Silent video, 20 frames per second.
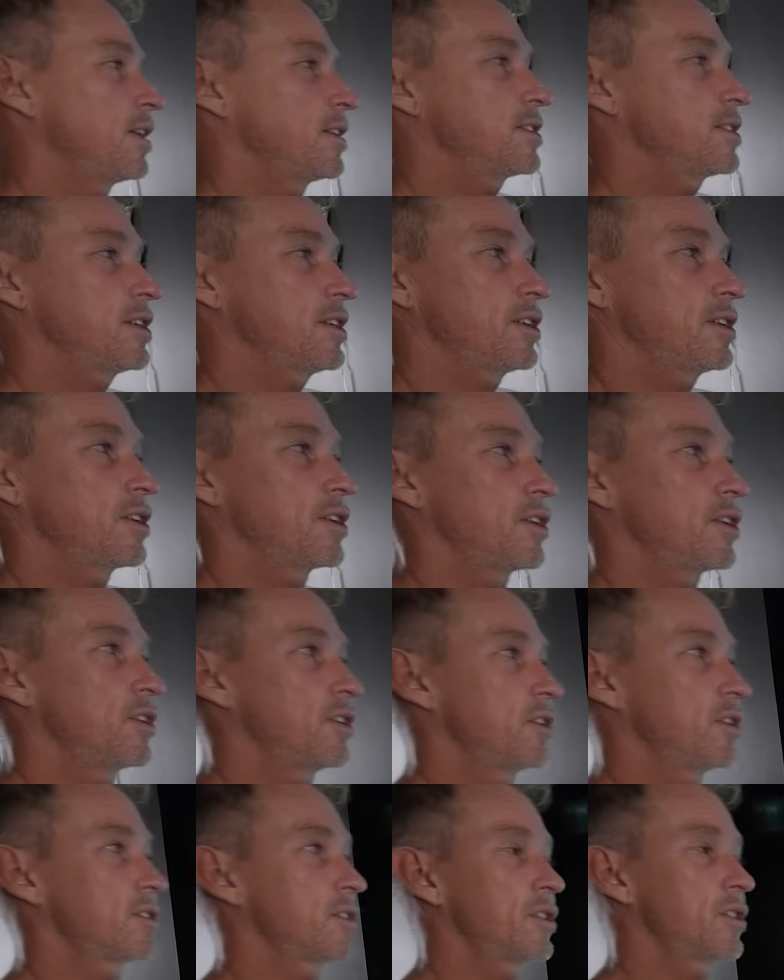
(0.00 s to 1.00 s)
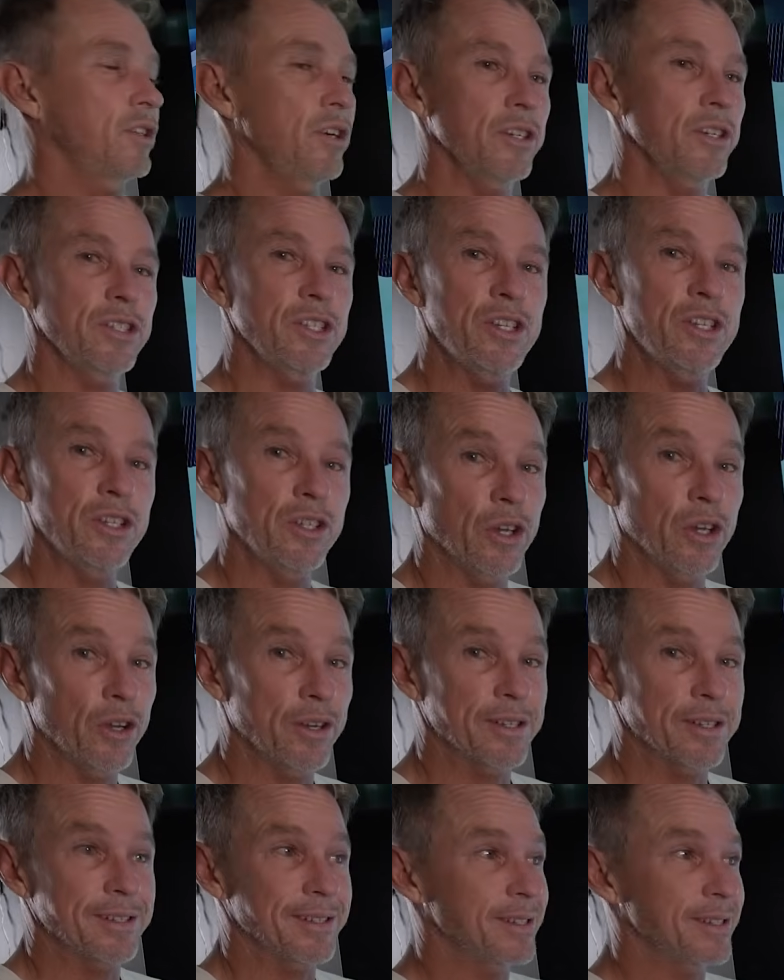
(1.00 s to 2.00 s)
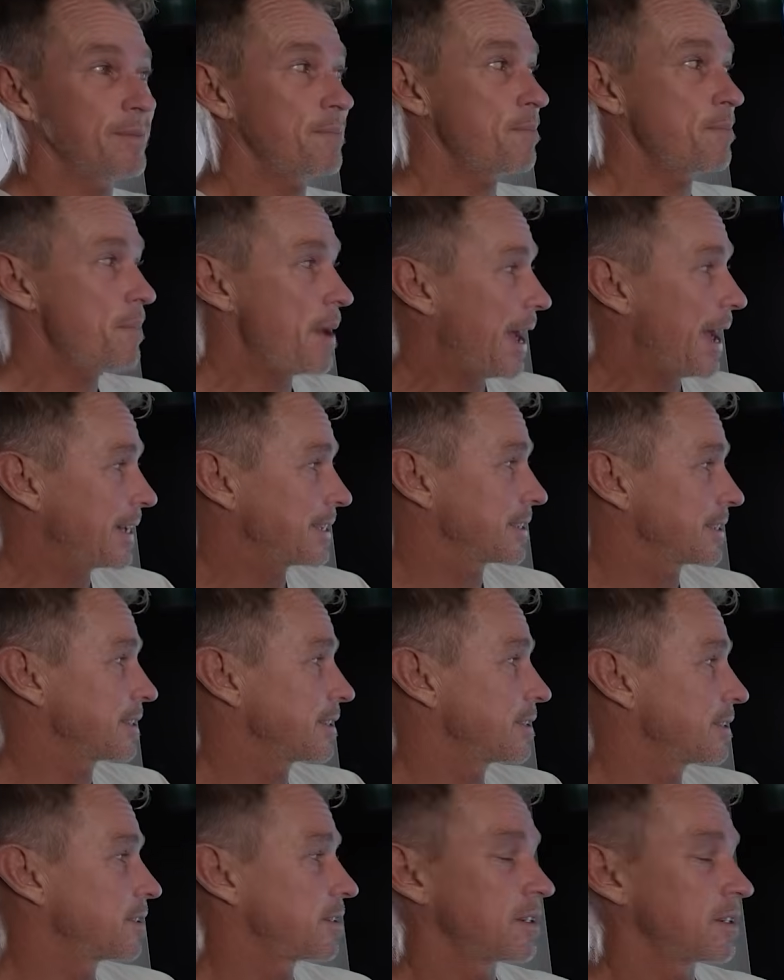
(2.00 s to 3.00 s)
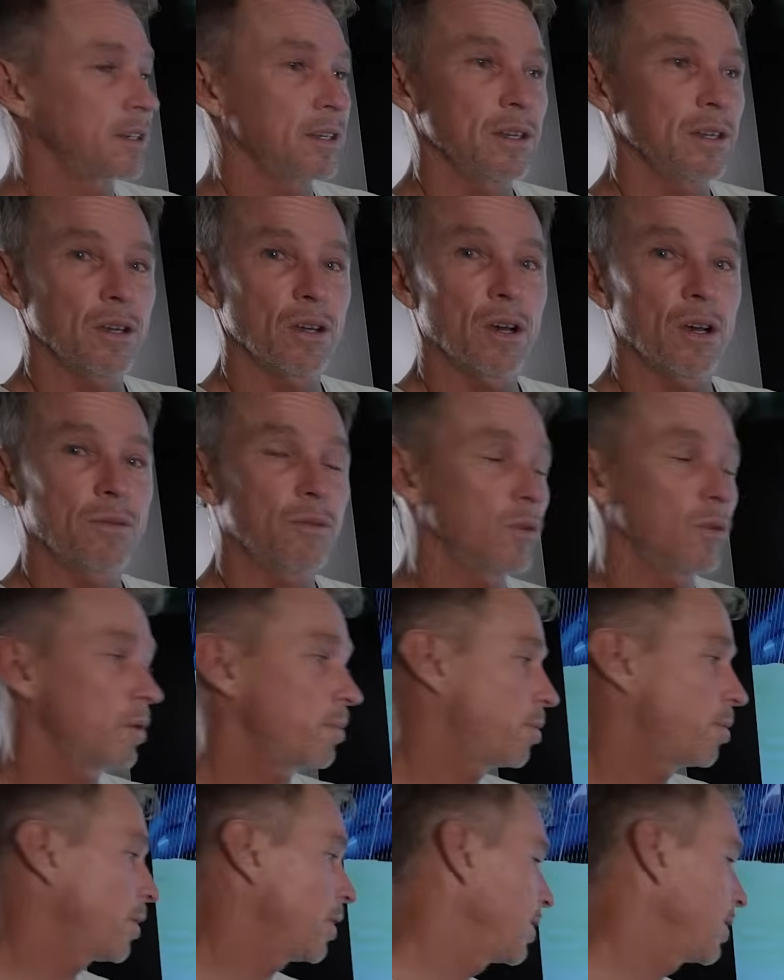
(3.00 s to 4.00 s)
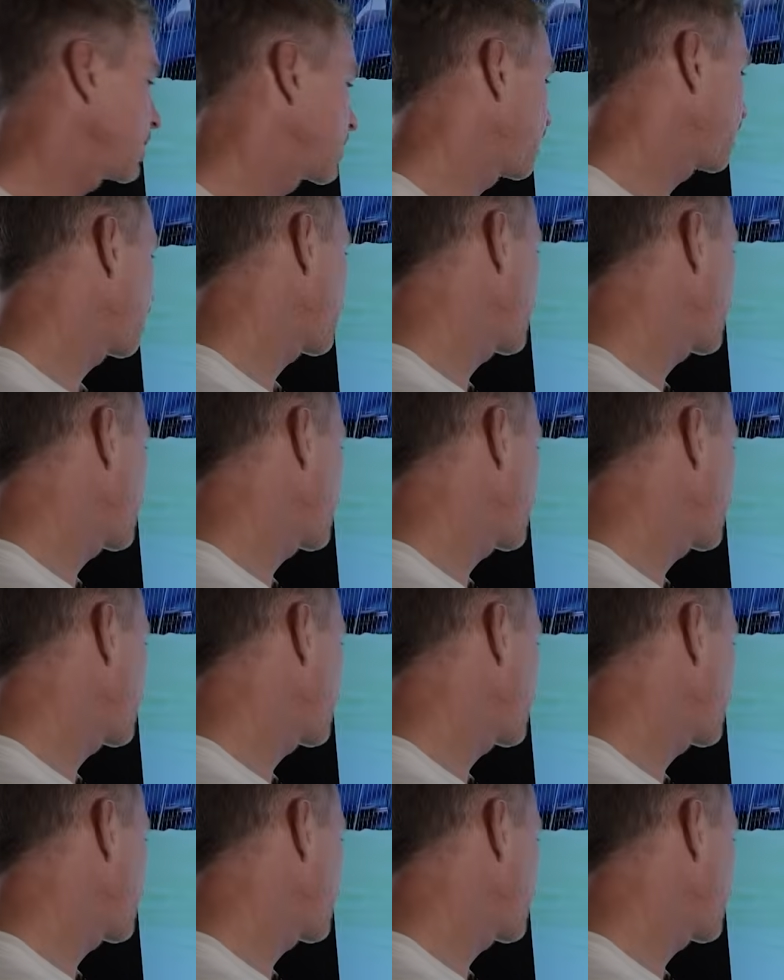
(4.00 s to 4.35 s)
So you'll start to notice this pattern of all the pros.